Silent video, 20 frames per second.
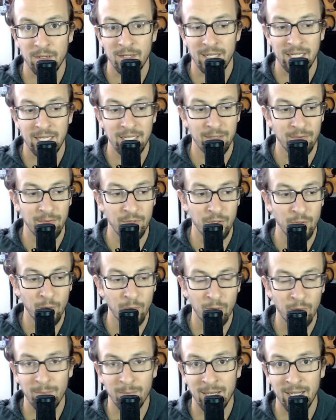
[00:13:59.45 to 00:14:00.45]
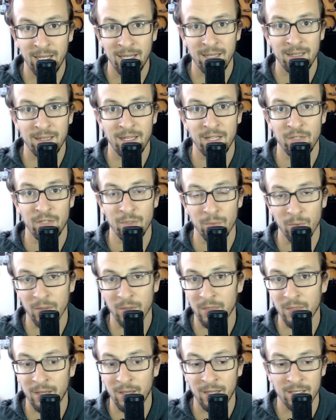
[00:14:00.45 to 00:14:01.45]
in your mind, in your
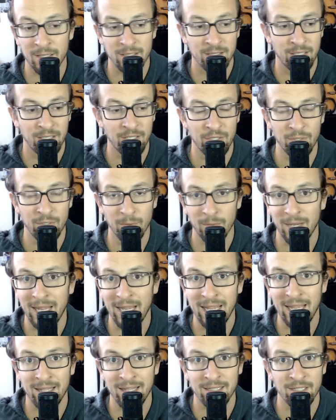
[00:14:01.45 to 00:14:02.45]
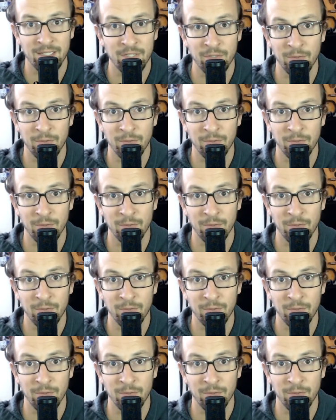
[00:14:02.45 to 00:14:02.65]
thoughts, in your hands, in